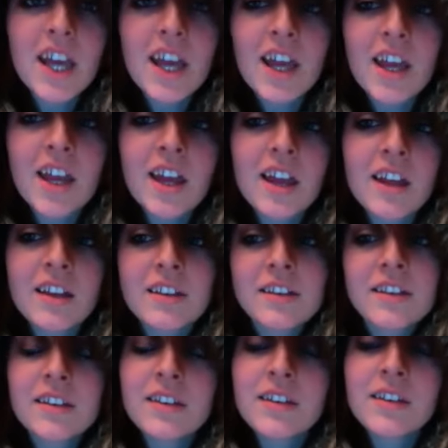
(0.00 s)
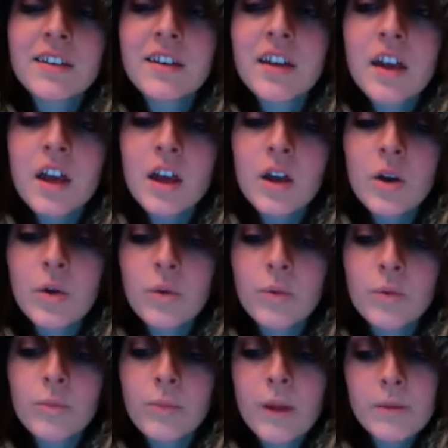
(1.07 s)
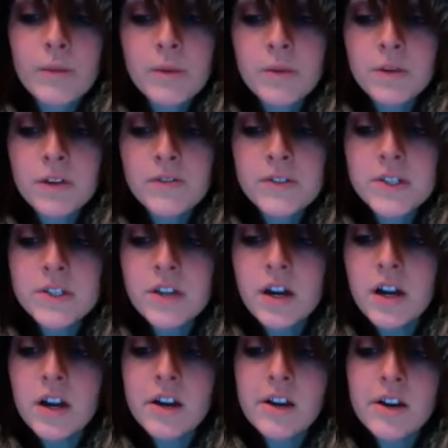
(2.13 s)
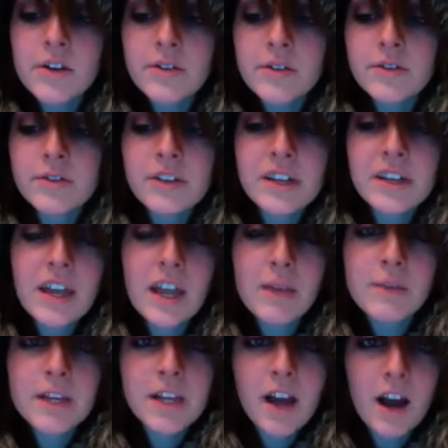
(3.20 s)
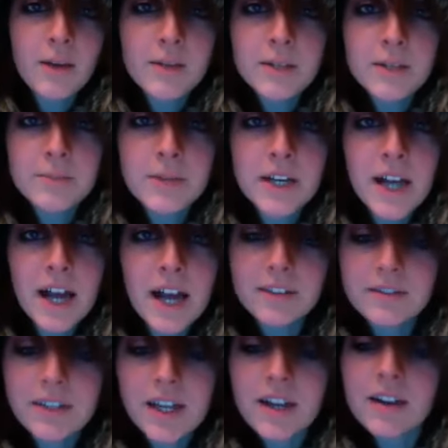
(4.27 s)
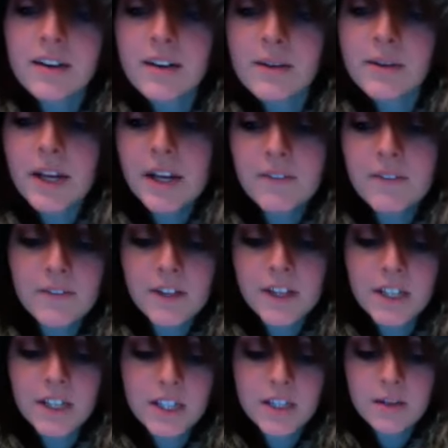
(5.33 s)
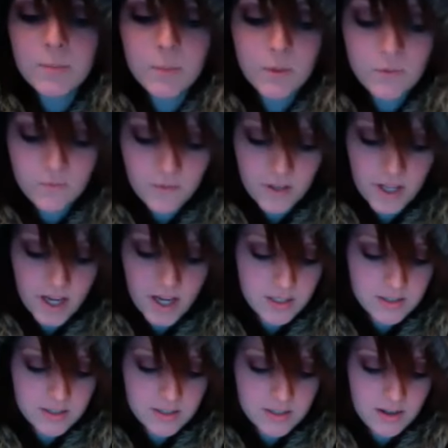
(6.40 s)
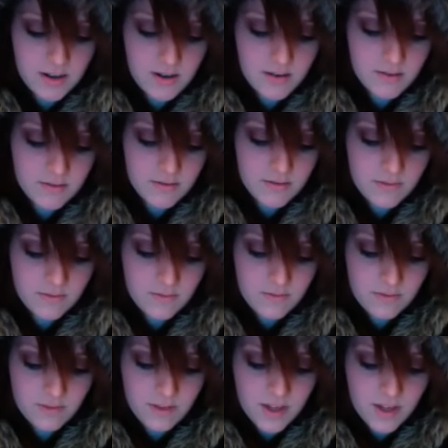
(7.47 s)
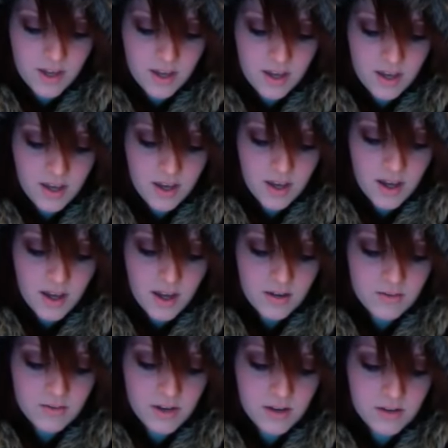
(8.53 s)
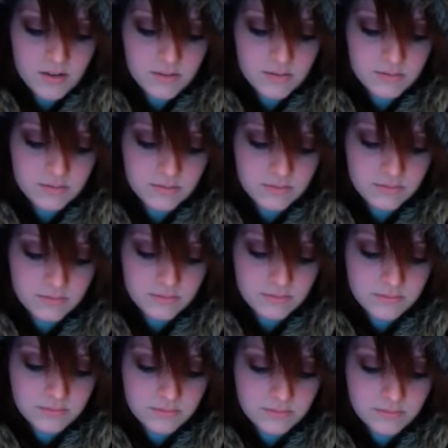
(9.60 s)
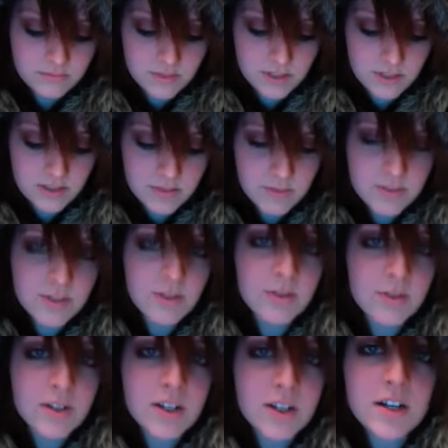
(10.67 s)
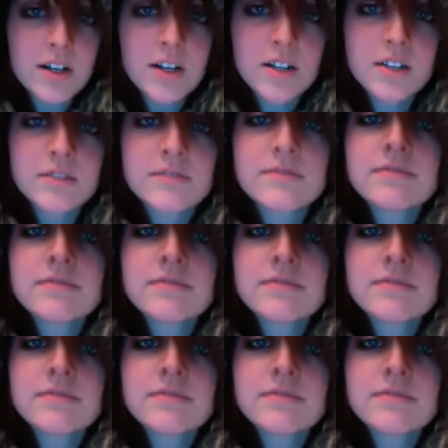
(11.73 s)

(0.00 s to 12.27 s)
and maybe we'll even start our own Akemi comic book. I don't know. I'm kind of feeling in the mood for that, so I don't know. I think this was going on.